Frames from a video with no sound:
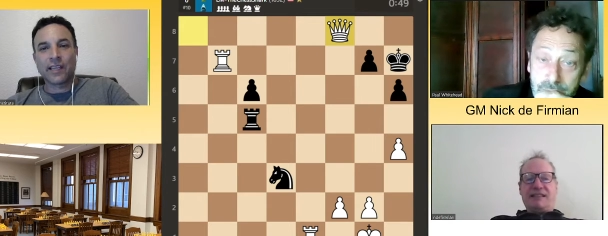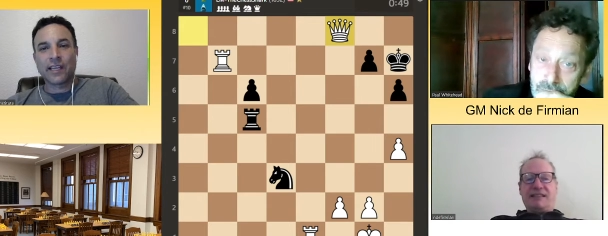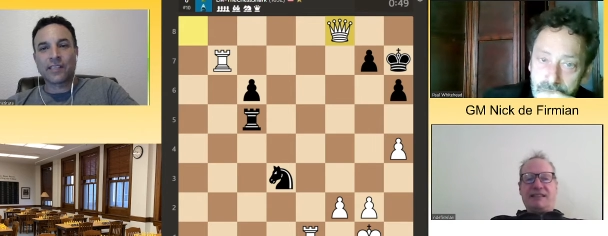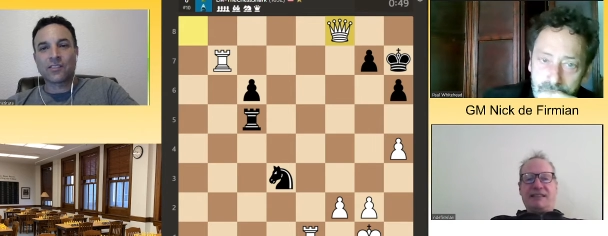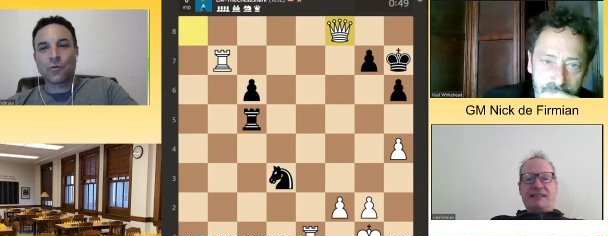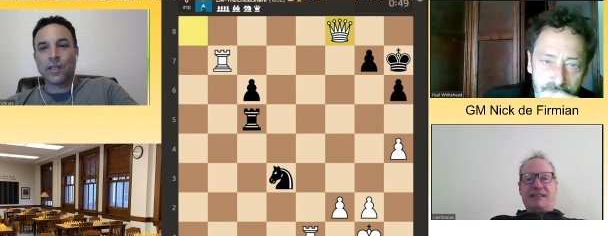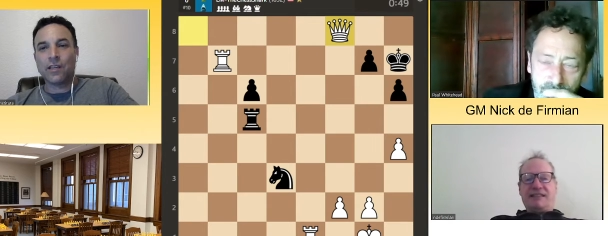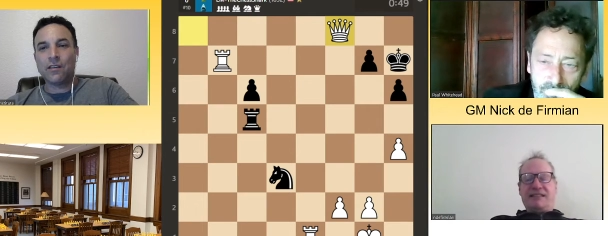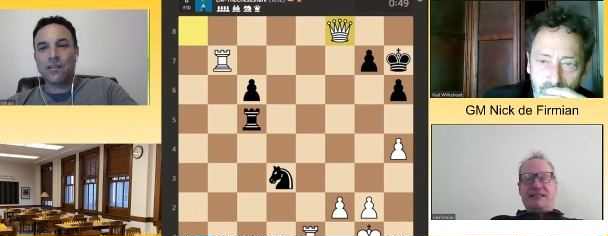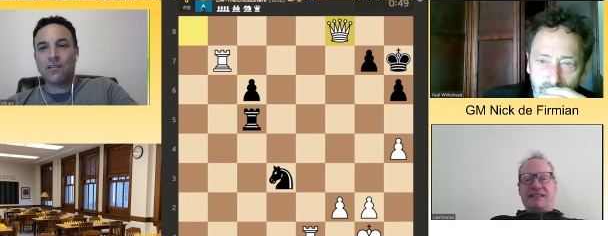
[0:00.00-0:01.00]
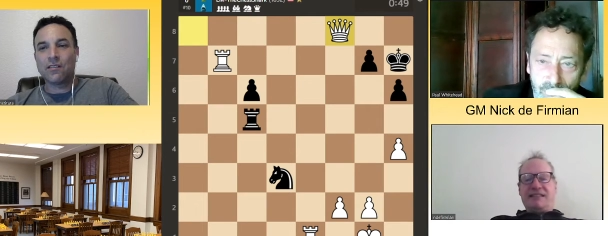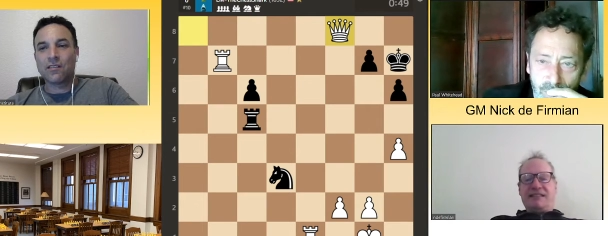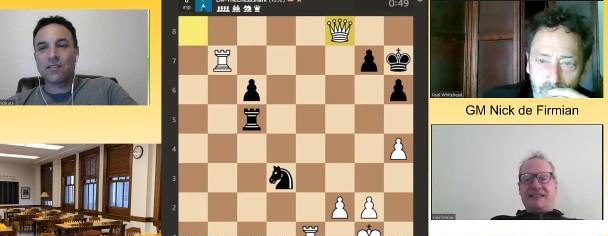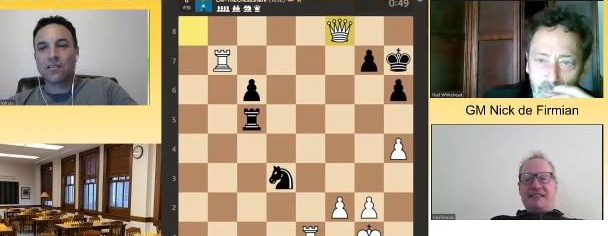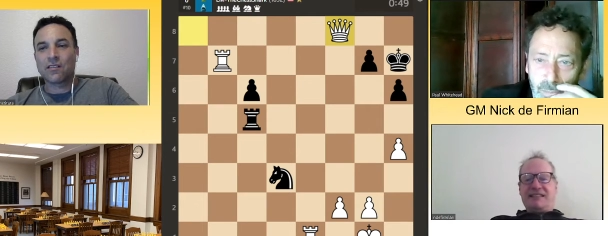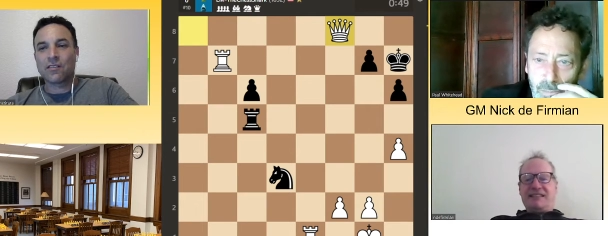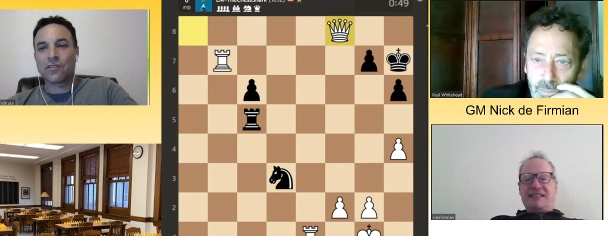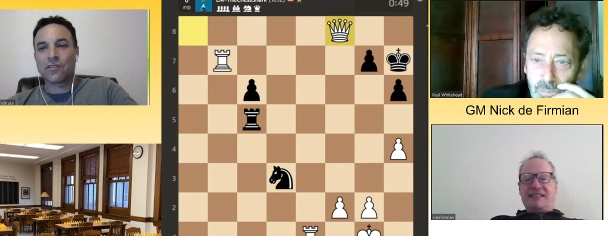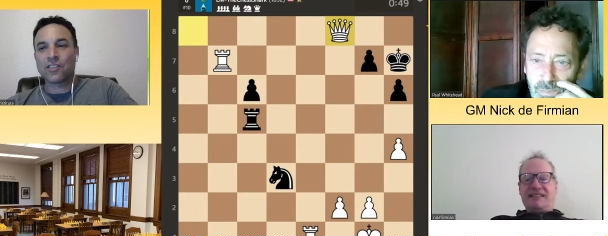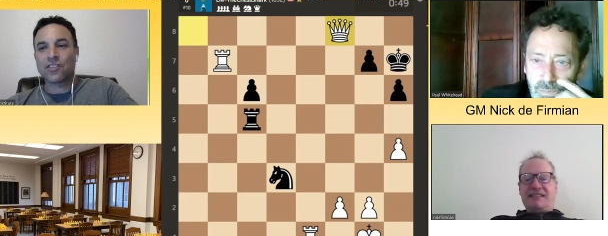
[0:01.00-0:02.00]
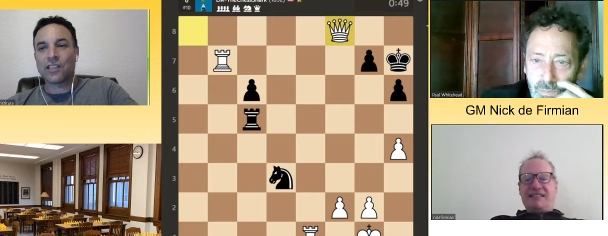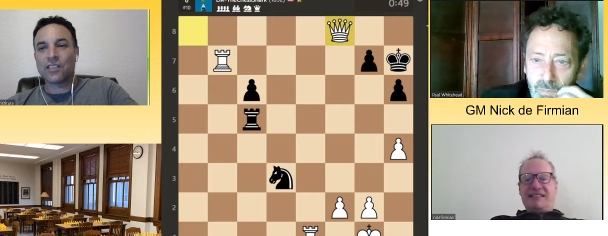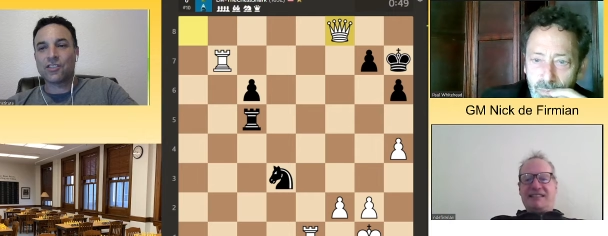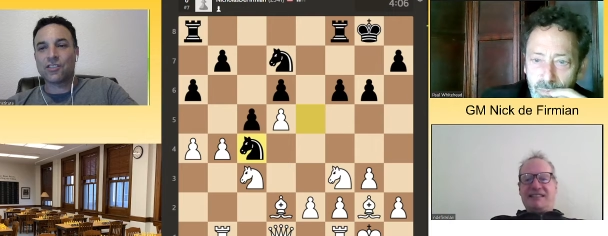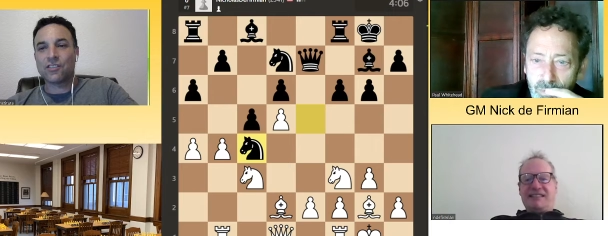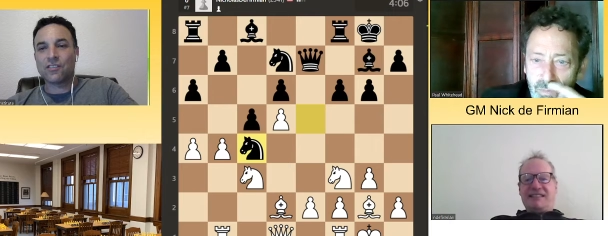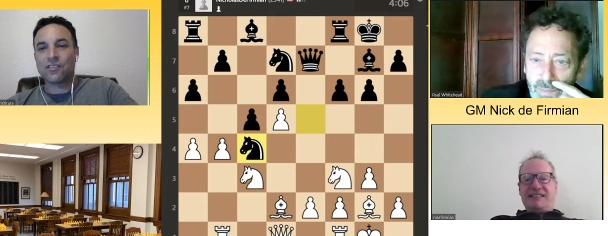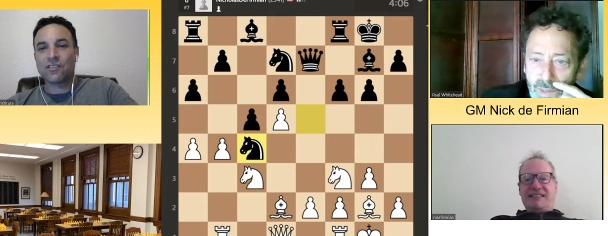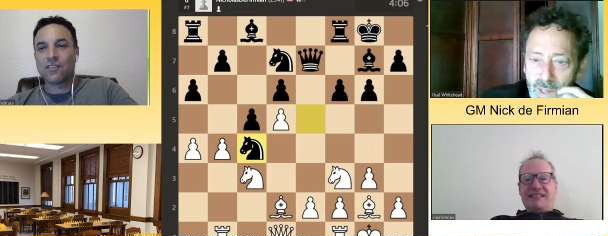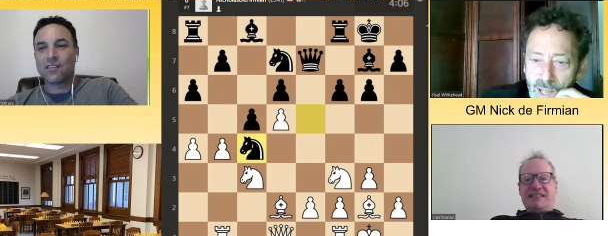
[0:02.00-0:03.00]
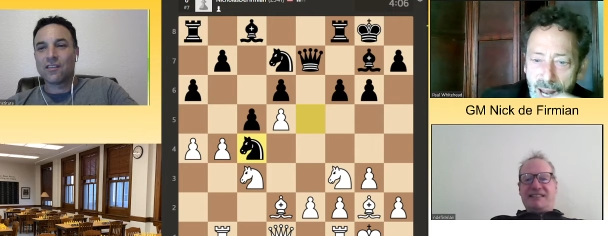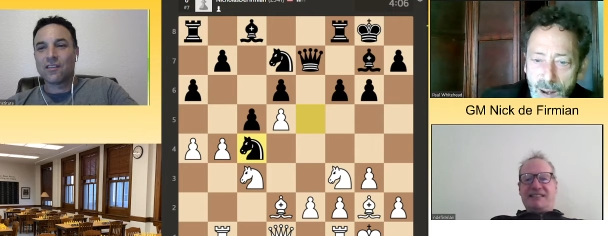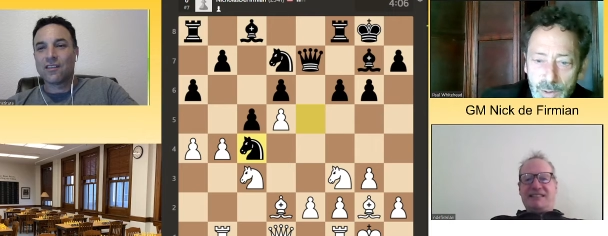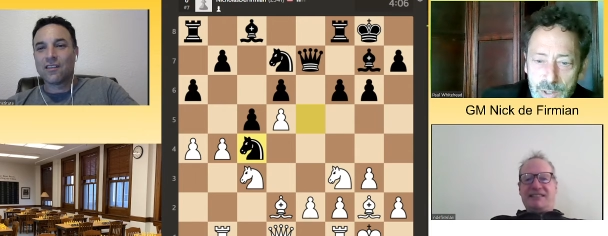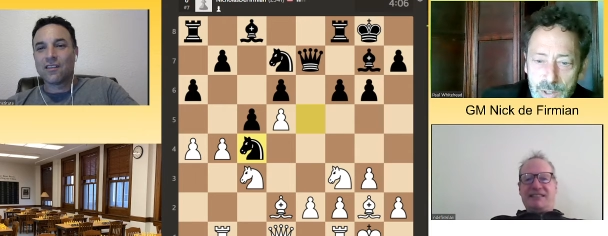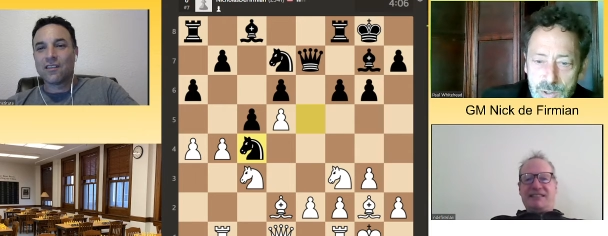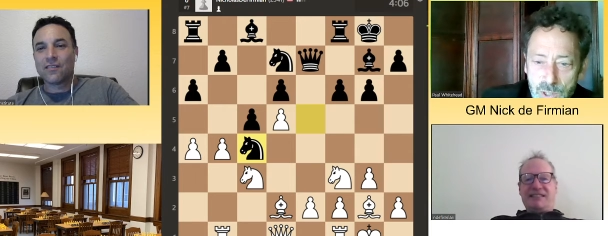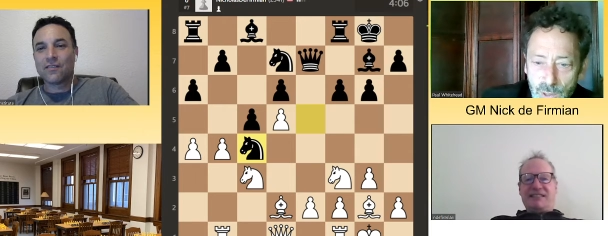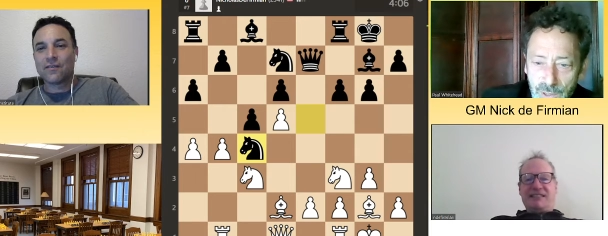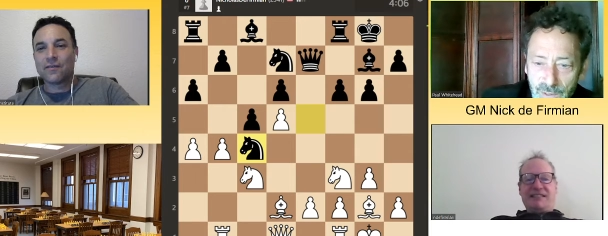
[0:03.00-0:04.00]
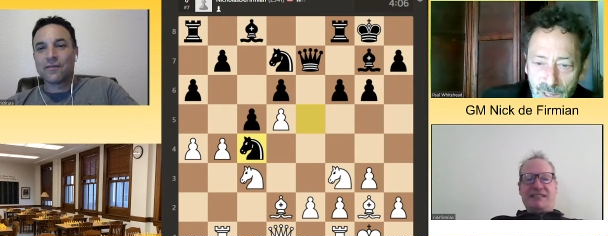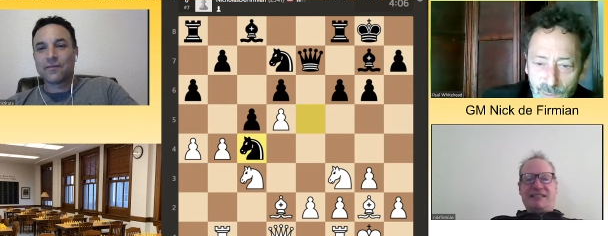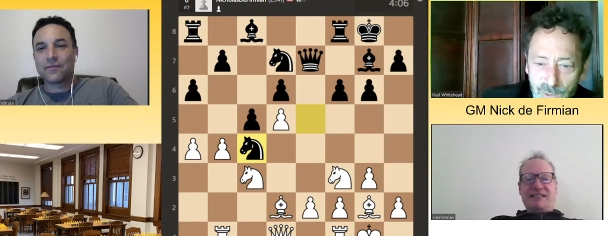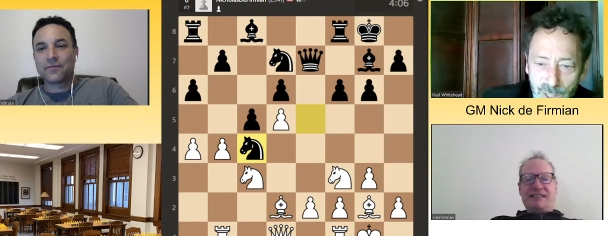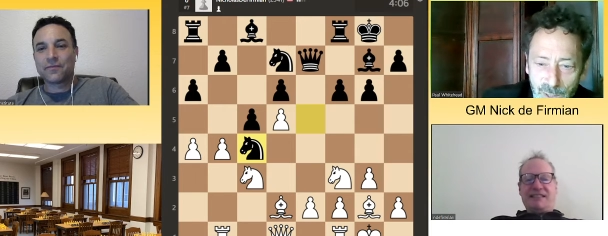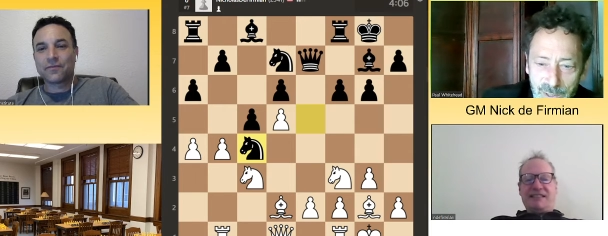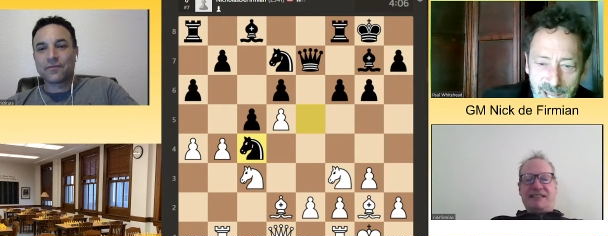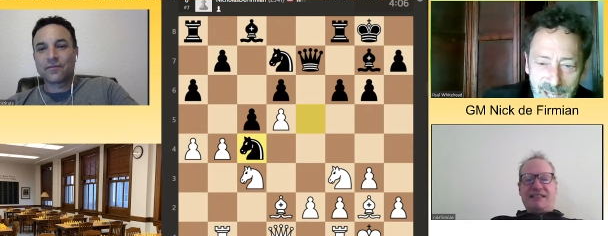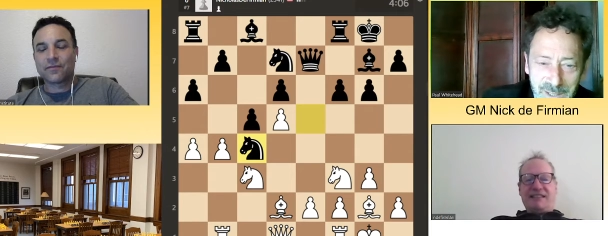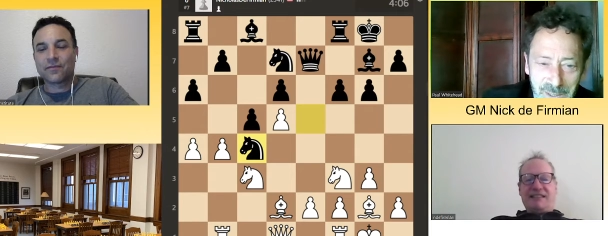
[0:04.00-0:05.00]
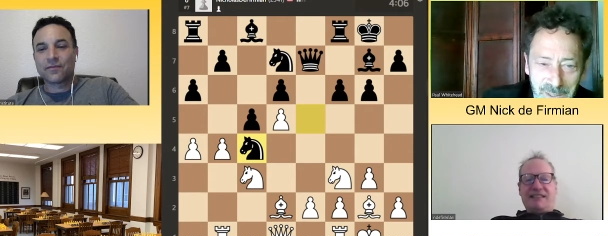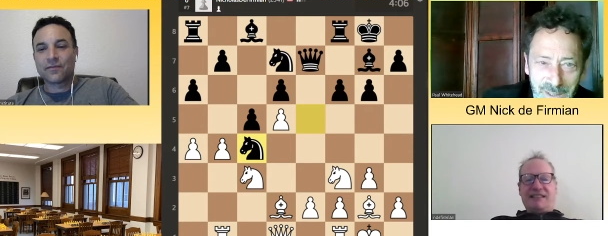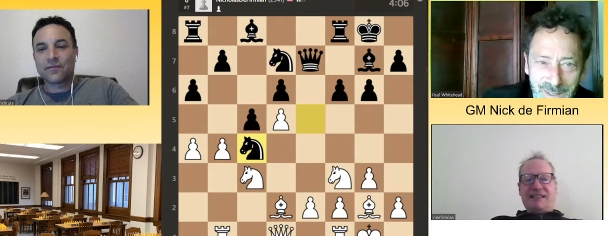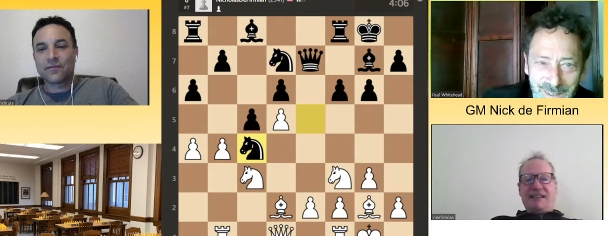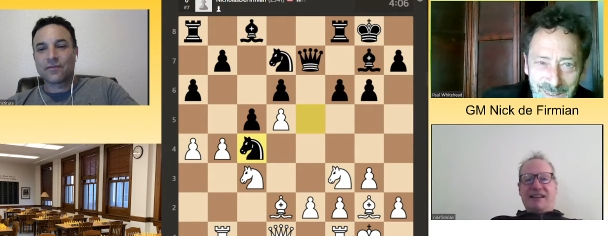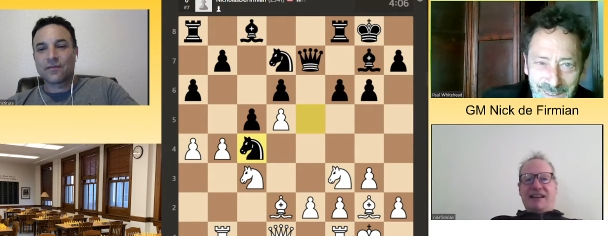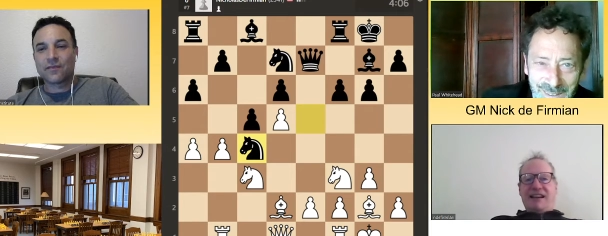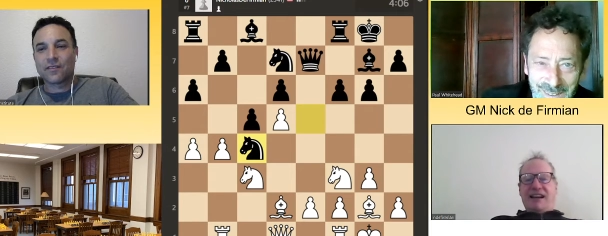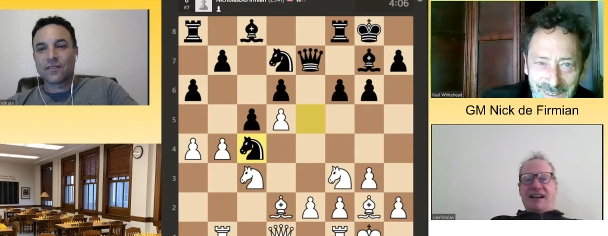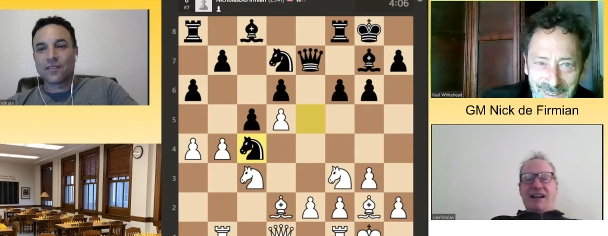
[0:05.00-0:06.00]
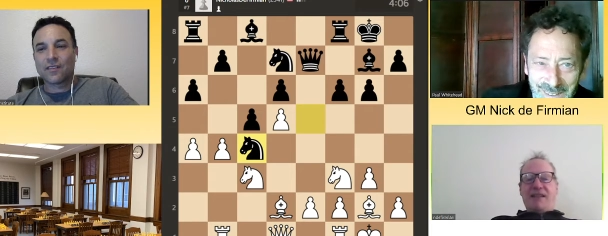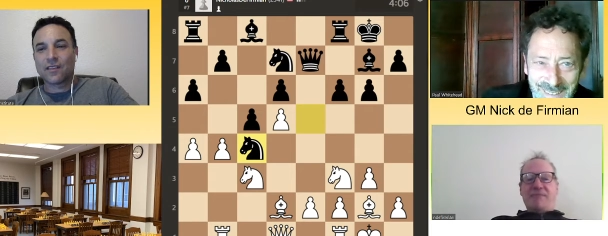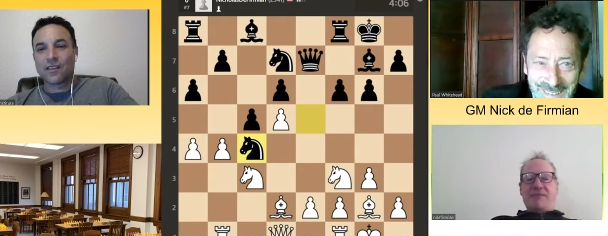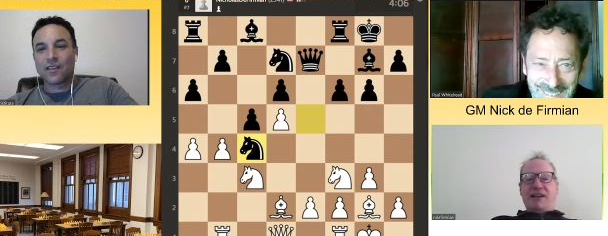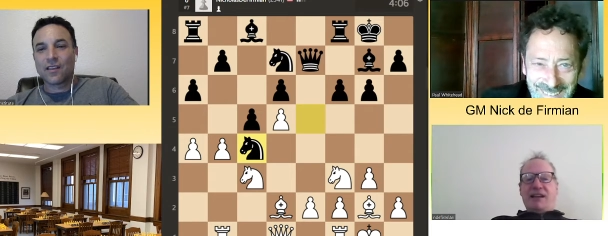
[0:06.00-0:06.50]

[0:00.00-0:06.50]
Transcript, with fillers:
Speaker 1: gets a win. Congratulations.
Speaker 2: How are you doing there over there, Nick? Um,